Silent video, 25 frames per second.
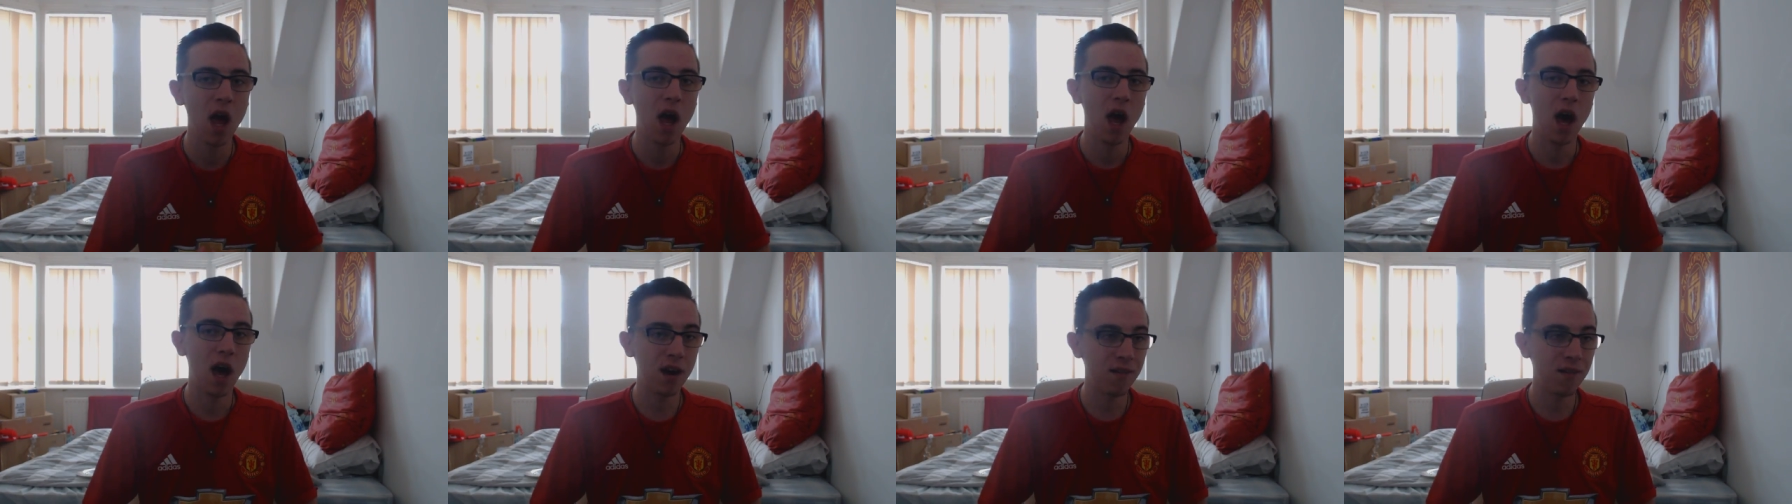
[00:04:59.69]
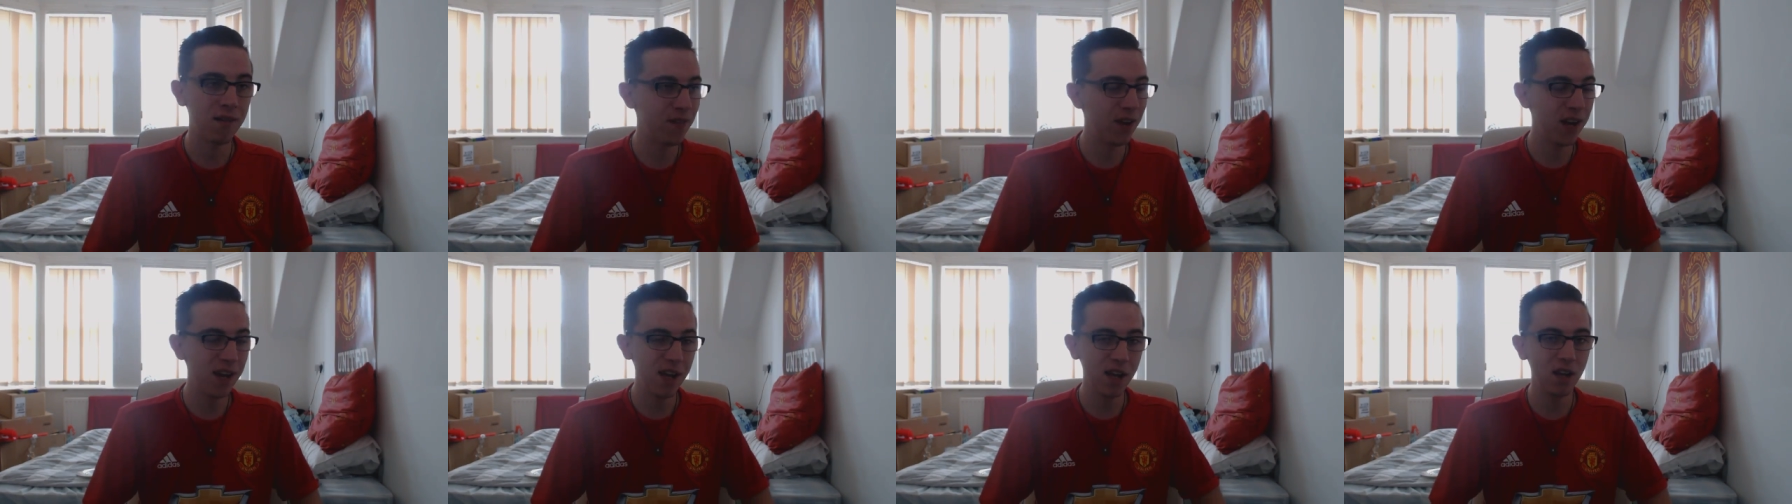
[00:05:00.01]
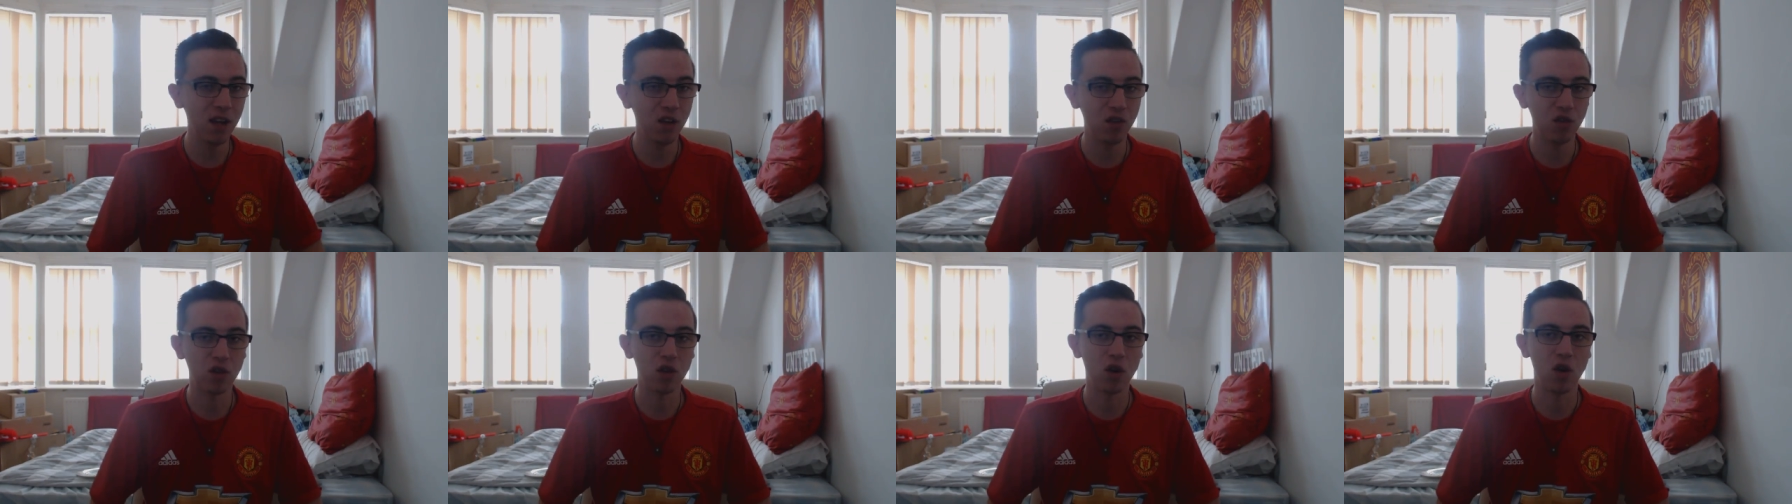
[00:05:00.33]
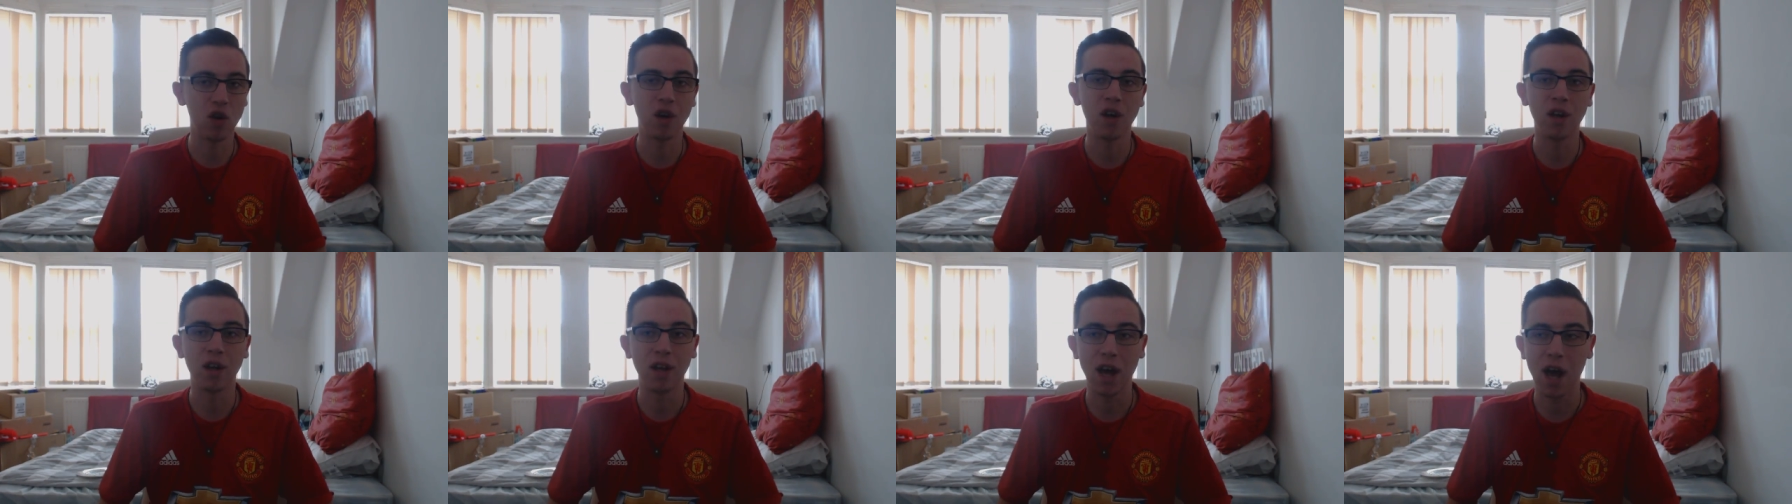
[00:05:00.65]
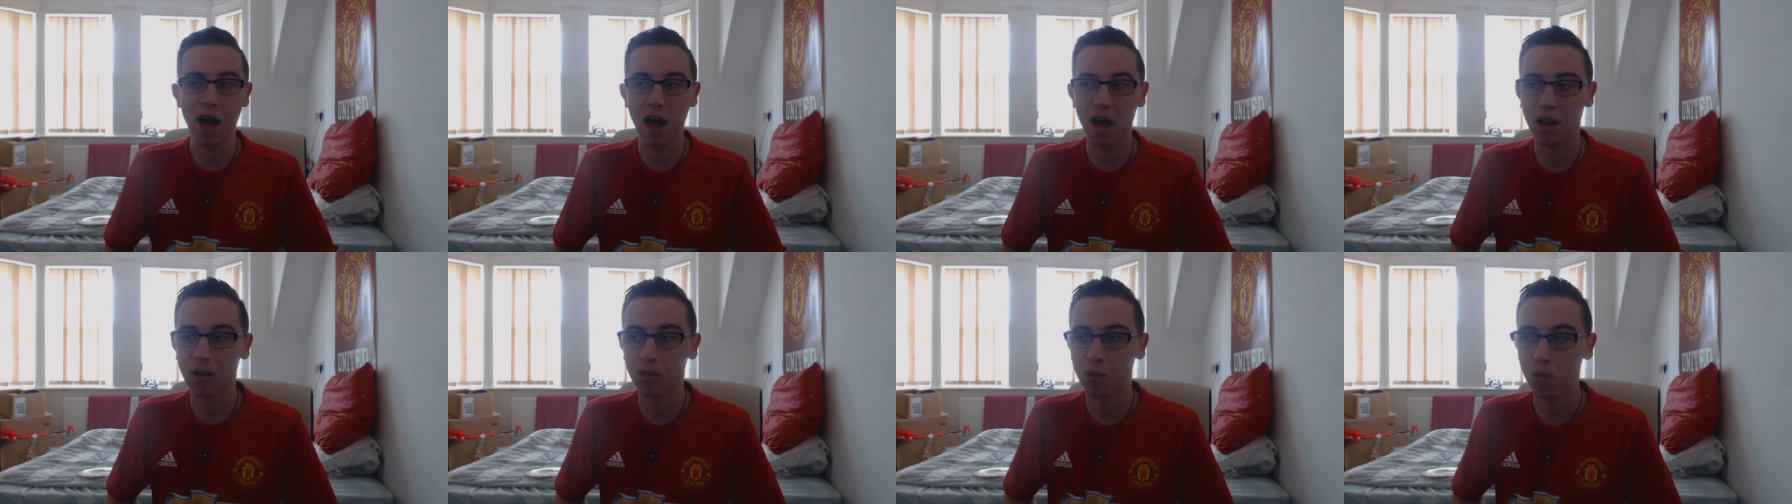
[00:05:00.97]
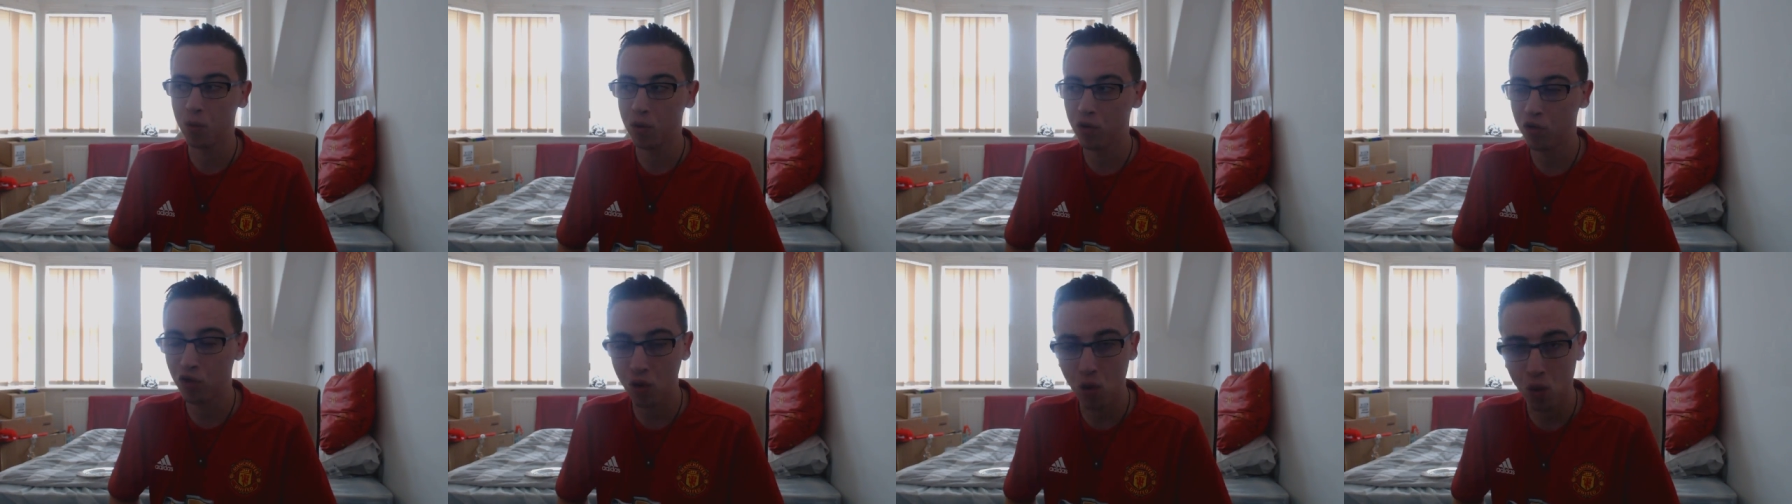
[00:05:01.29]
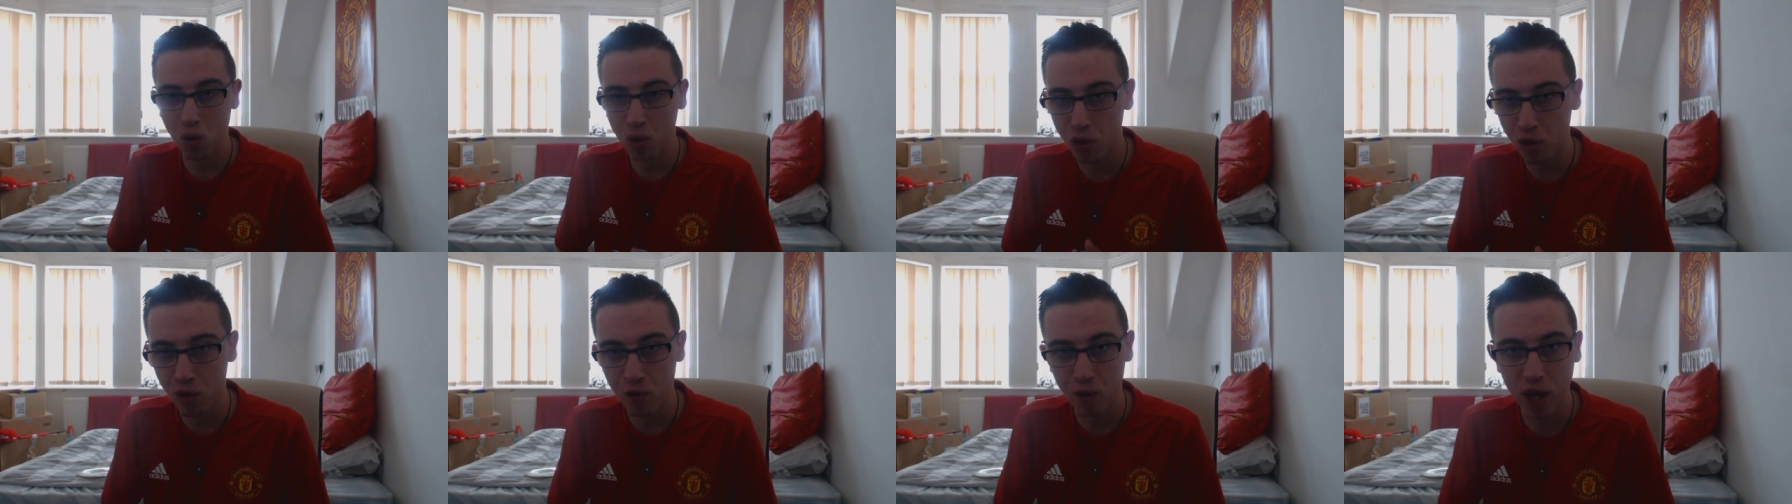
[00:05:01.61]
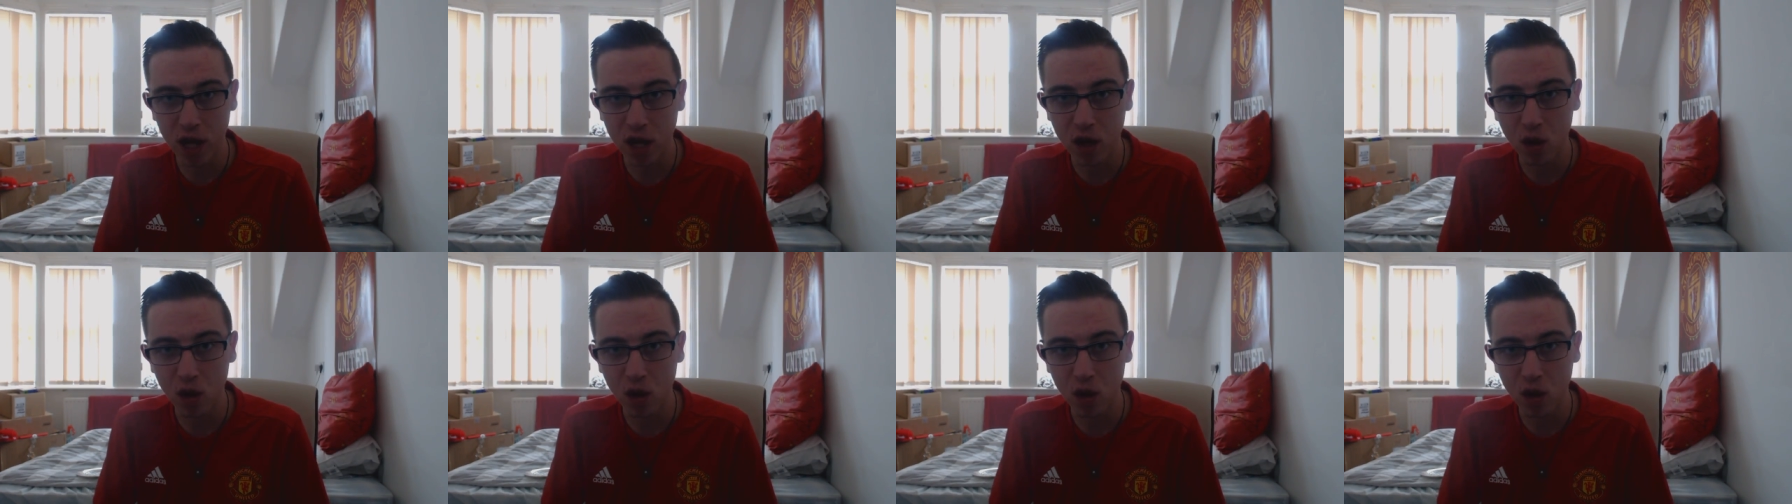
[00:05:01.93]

and Fellaini started, and we scored three